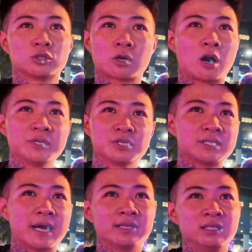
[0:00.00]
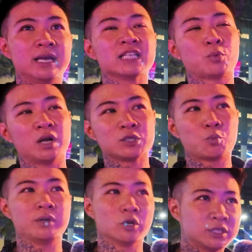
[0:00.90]
current society as well as
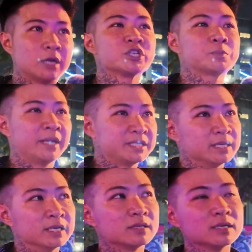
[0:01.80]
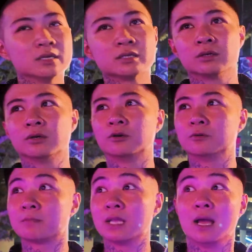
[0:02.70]
the nostalgia space in it.
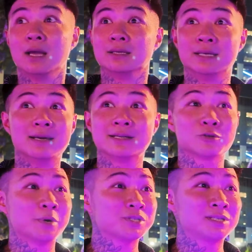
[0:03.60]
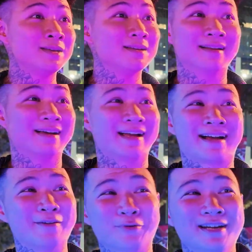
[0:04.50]
So yeah, there's so much to see. I
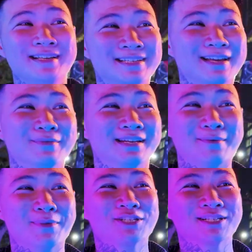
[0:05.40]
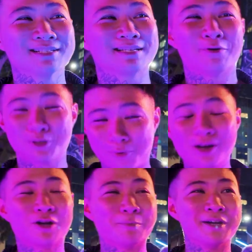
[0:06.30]
can't really say that much else. I would want
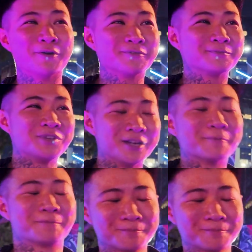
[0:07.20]
you to come down. Yeah.